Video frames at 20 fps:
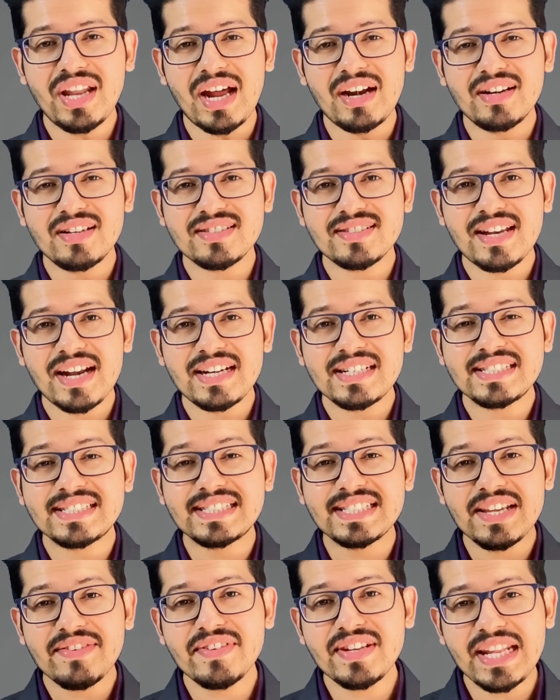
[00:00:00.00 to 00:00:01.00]
understand
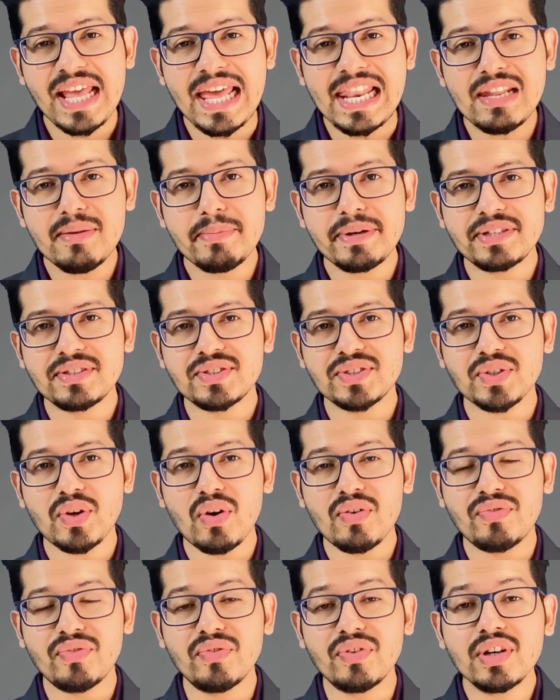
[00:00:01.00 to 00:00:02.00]
7 elements
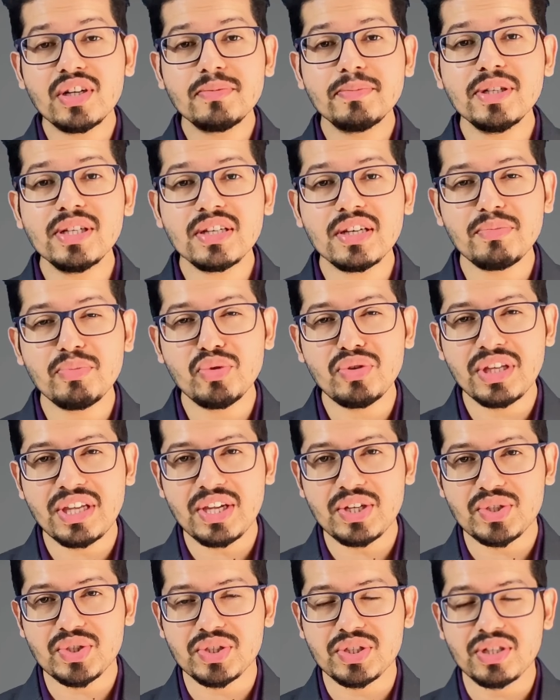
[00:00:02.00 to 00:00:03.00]
of verbal
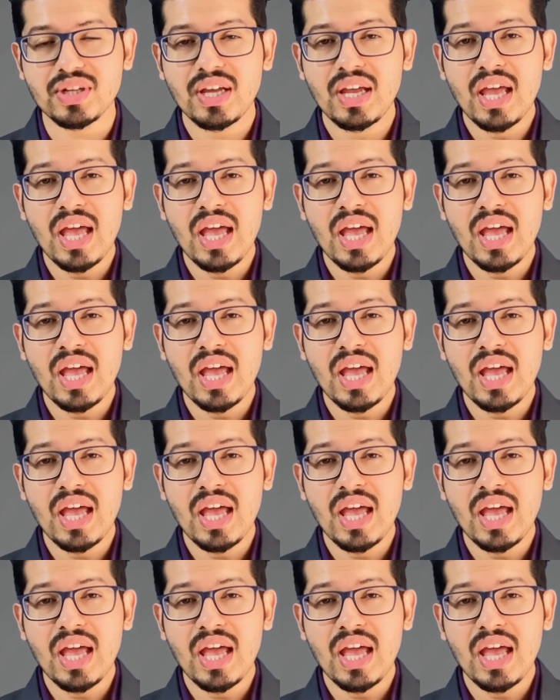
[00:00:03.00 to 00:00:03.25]
communication.